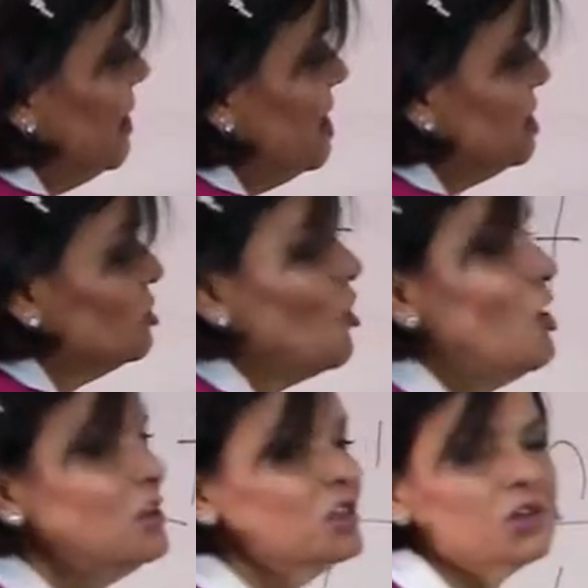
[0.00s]
is
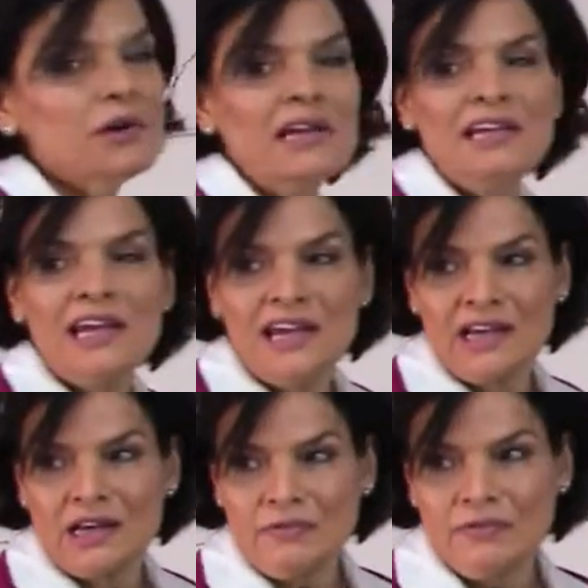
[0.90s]
also a
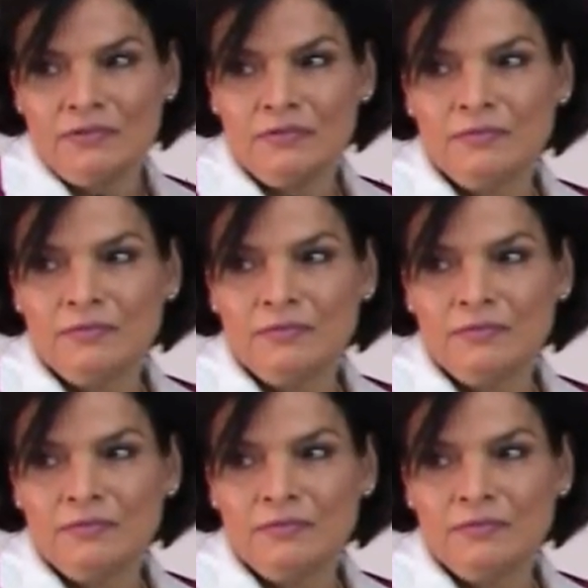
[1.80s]
negative.